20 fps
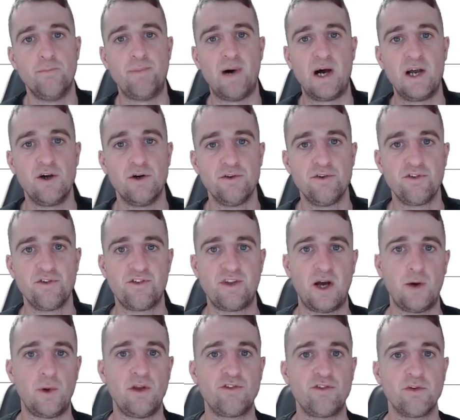buy orders
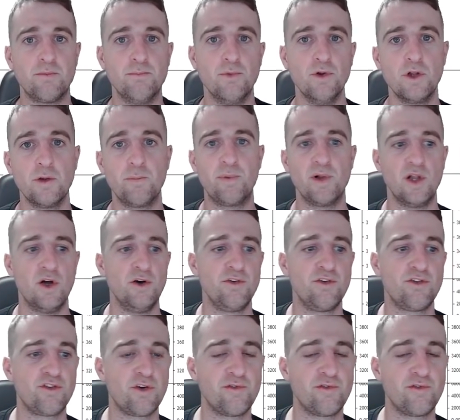down into multiple orders.